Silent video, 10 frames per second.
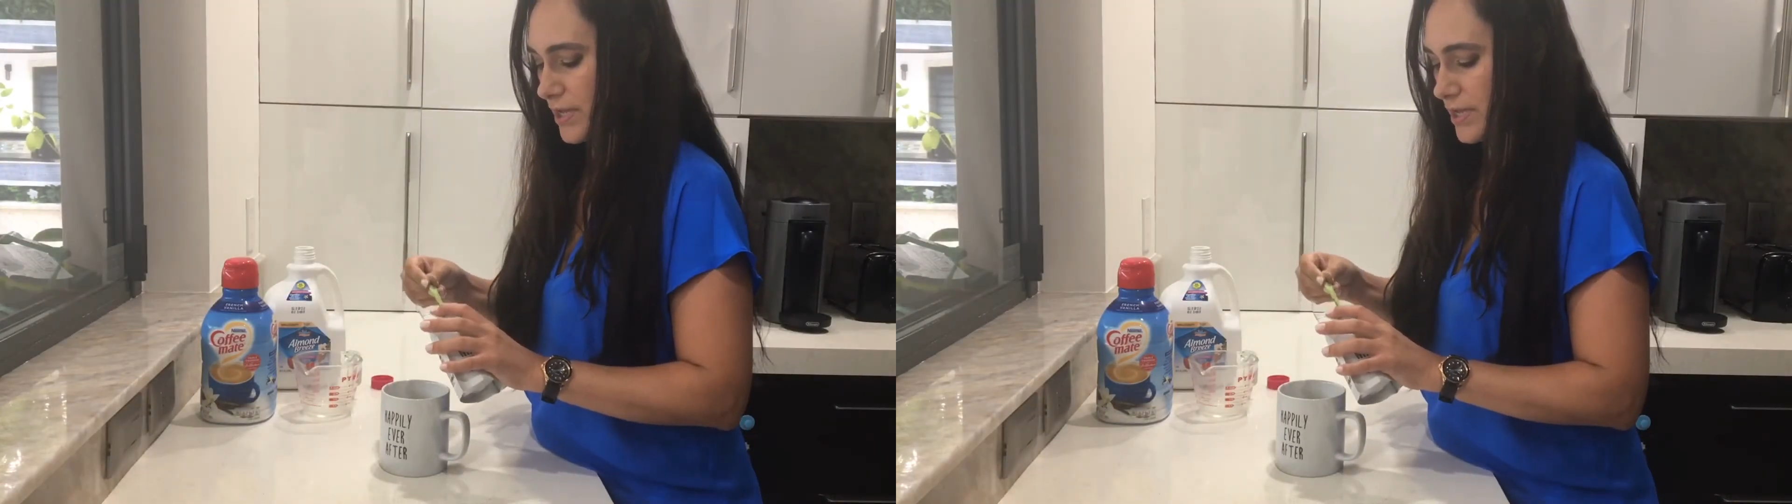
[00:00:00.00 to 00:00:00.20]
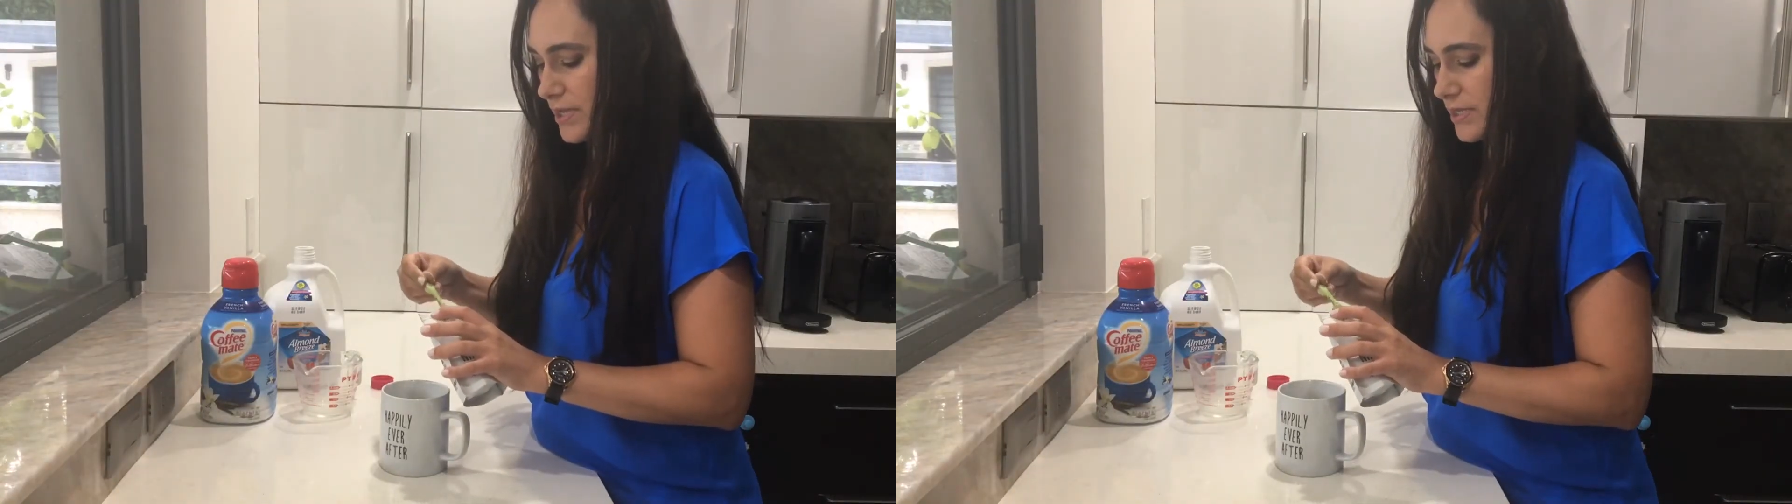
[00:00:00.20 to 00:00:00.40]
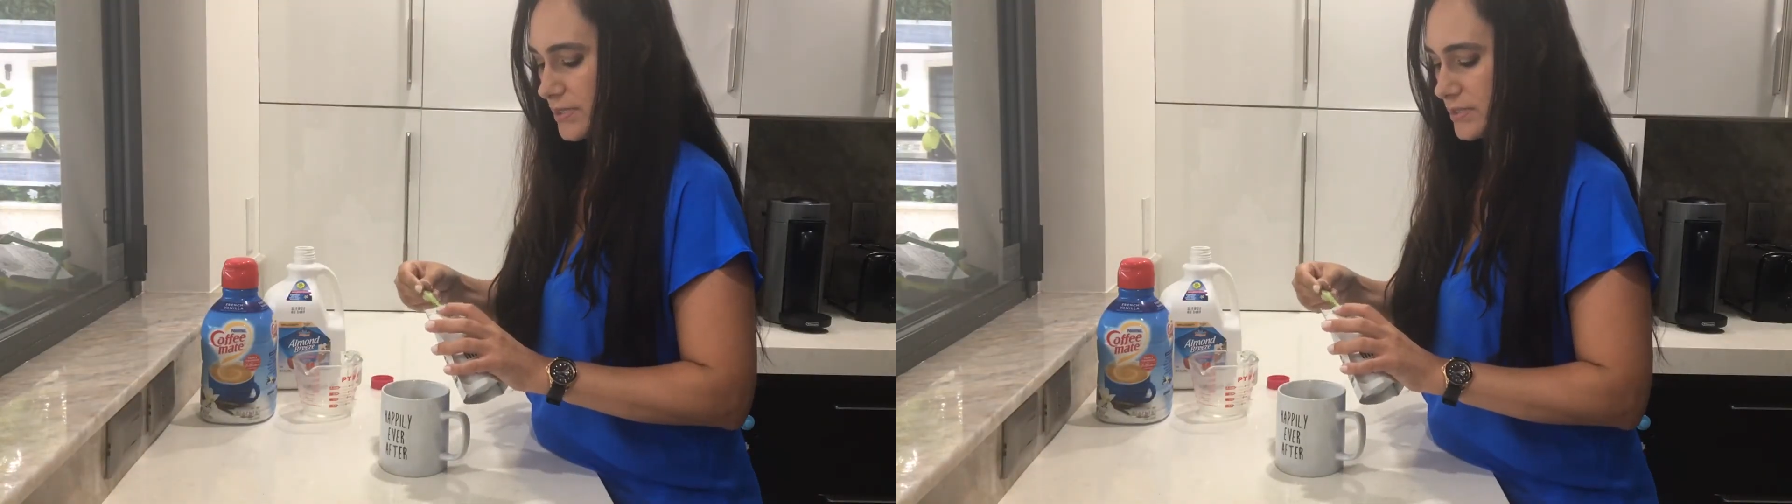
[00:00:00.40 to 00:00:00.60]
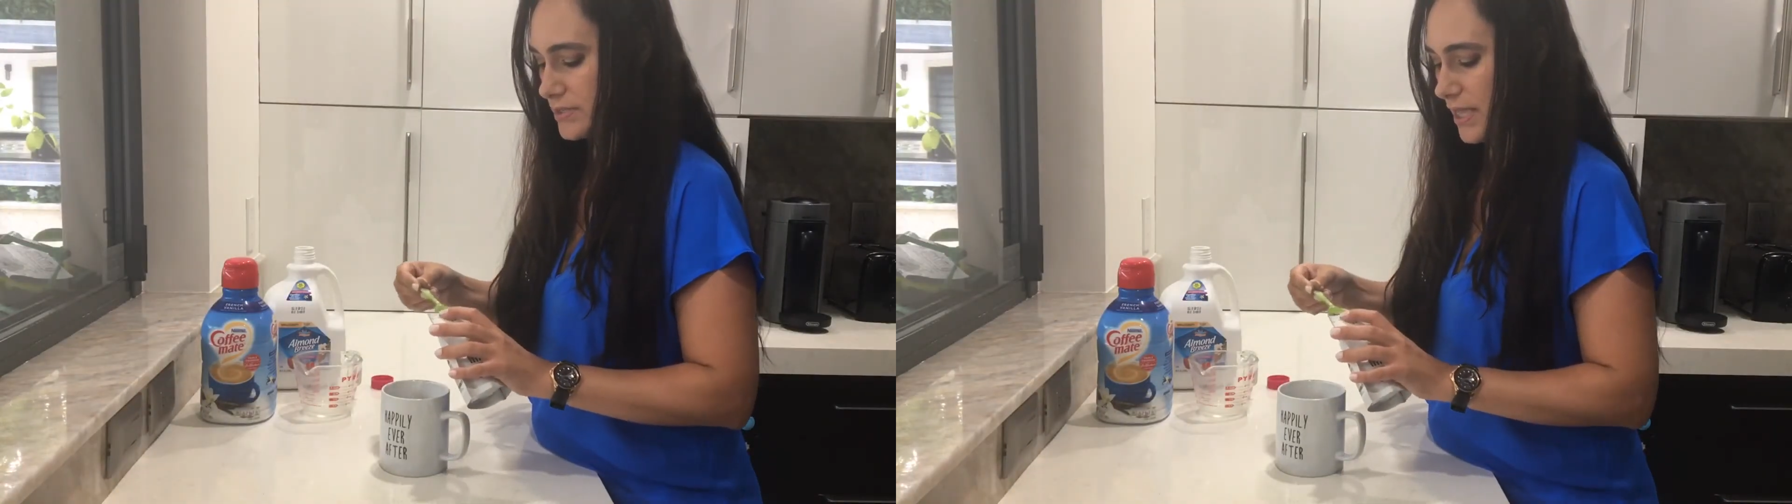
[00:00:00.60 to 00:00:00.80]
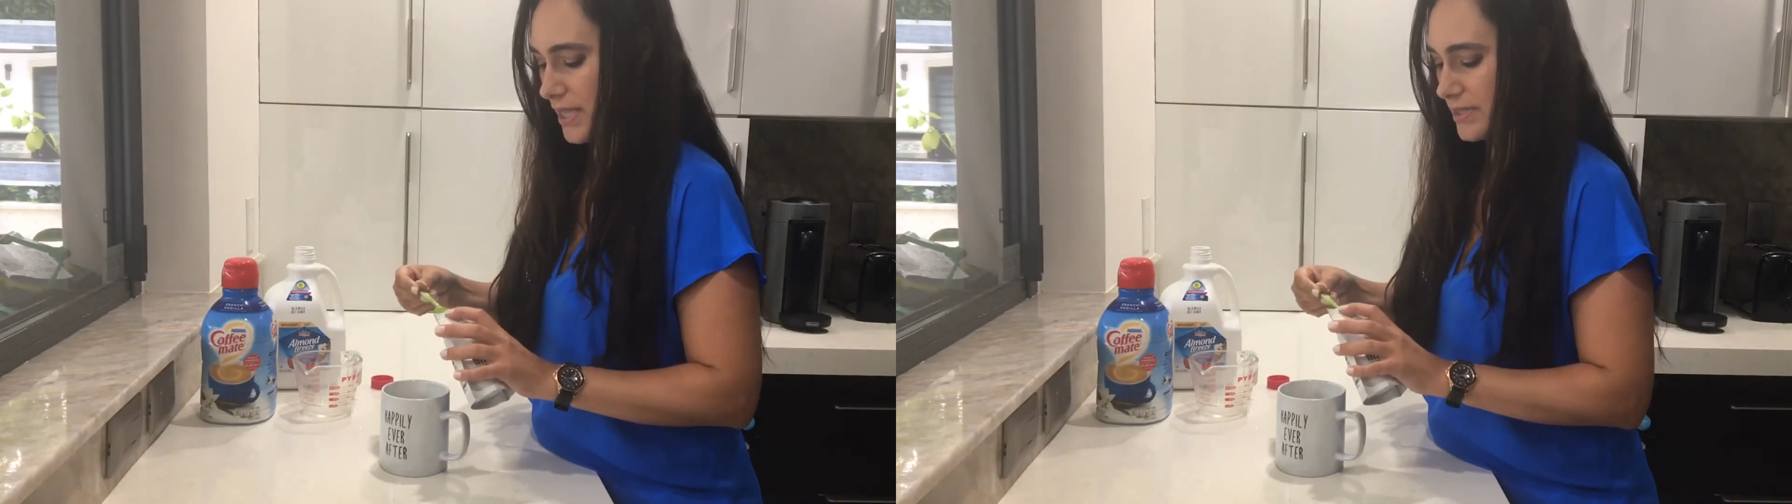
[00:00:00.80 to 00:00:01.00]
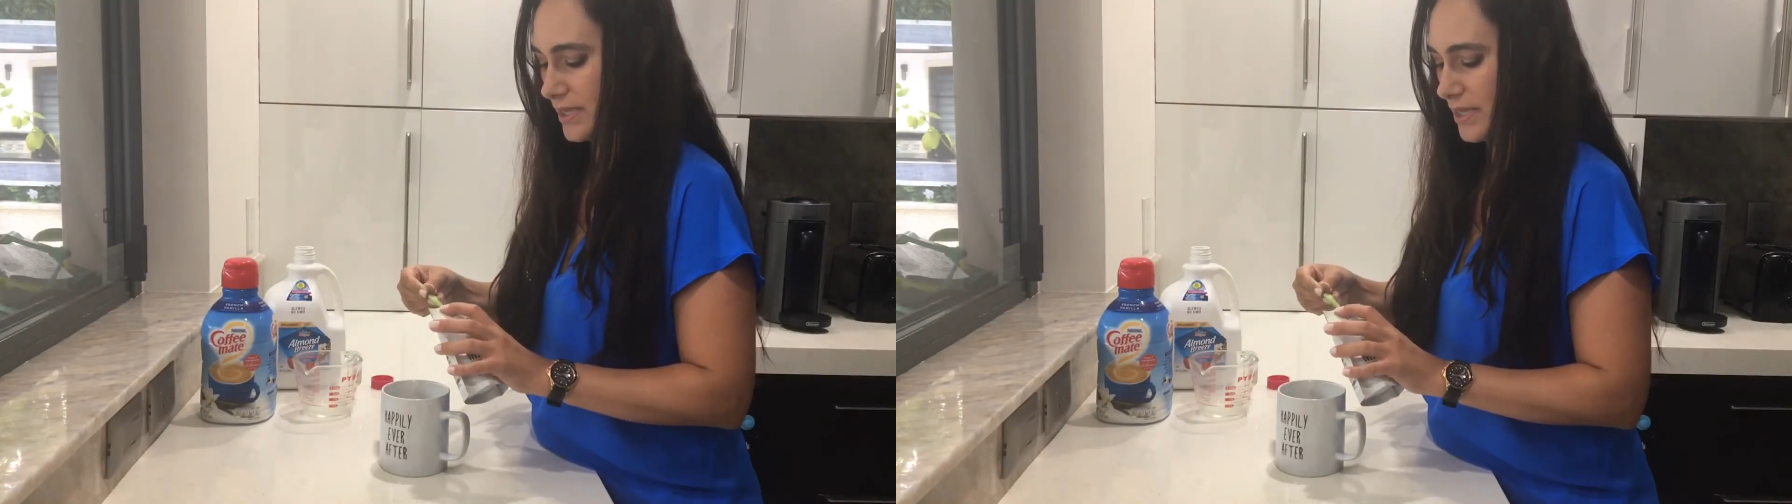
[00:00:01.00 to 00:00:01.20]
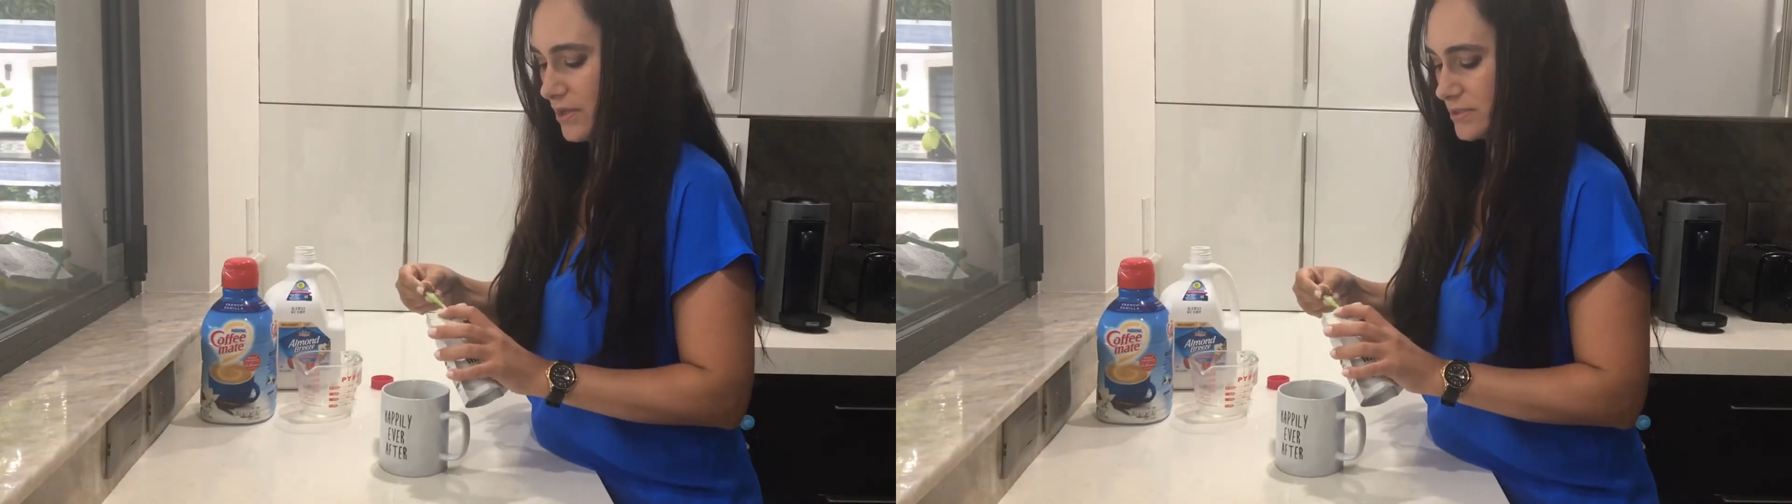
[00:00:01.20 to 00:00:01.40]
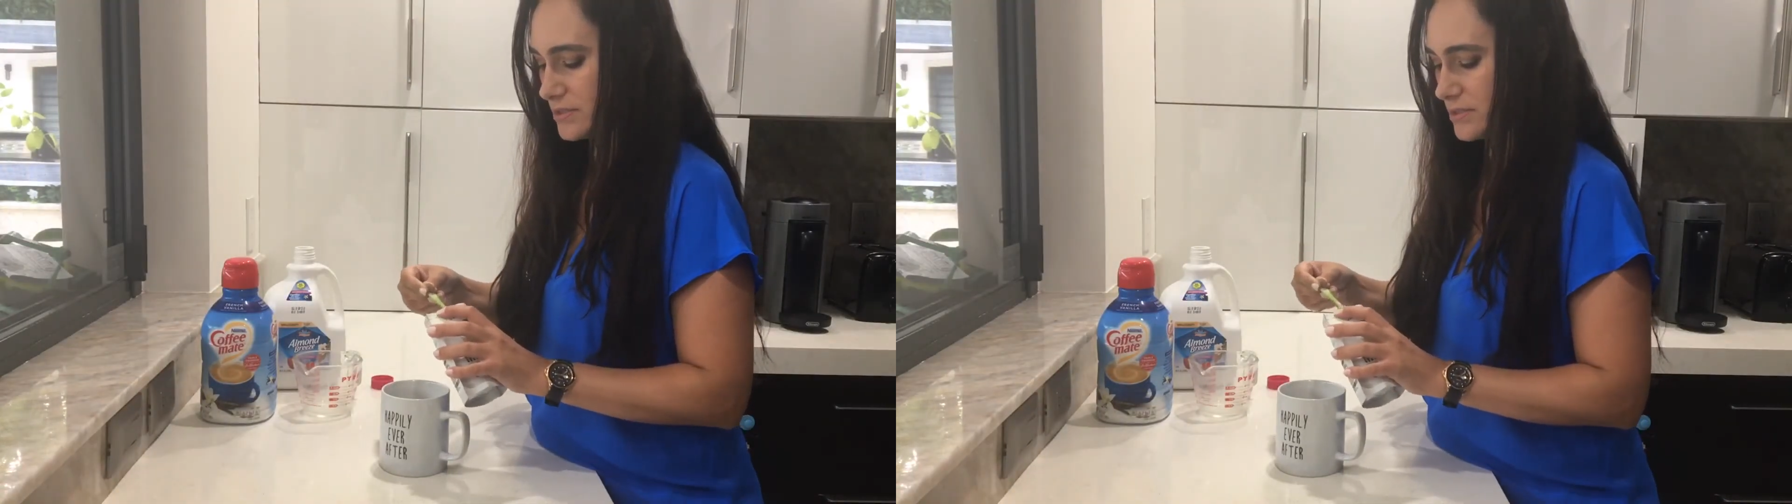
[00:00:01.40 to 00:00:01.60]
its
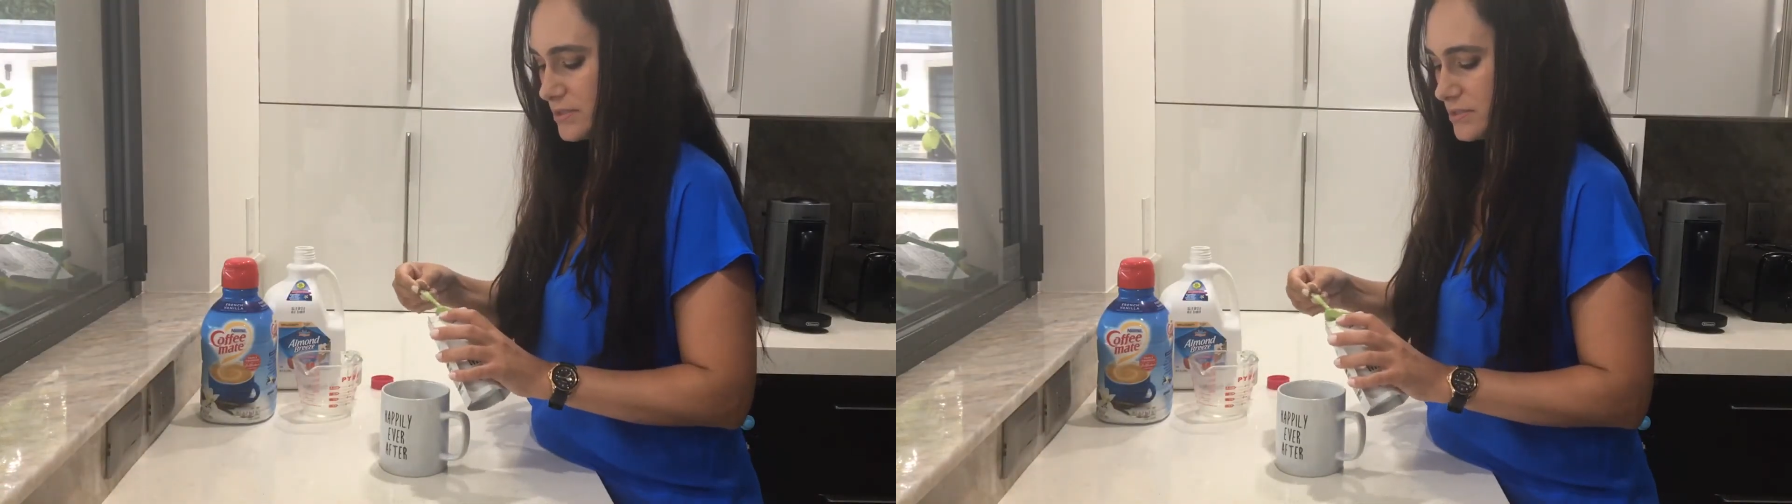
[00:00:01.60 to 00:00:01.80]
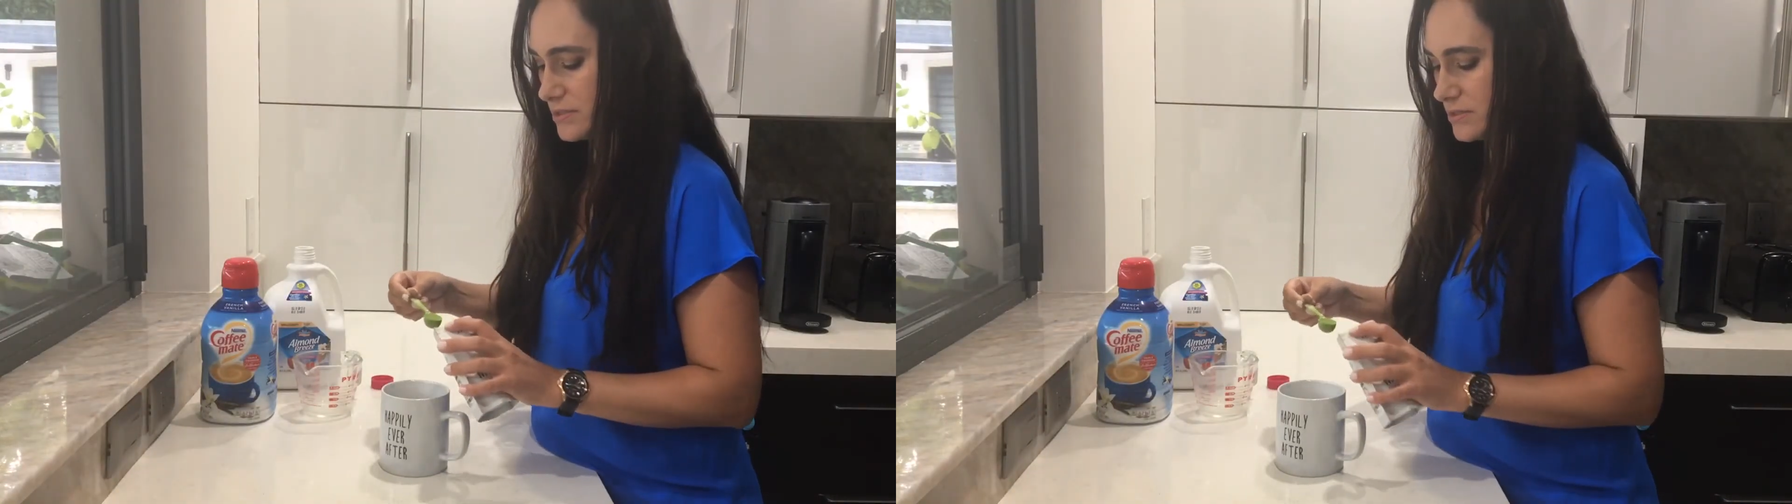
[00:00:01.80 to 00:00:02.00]
antioxidant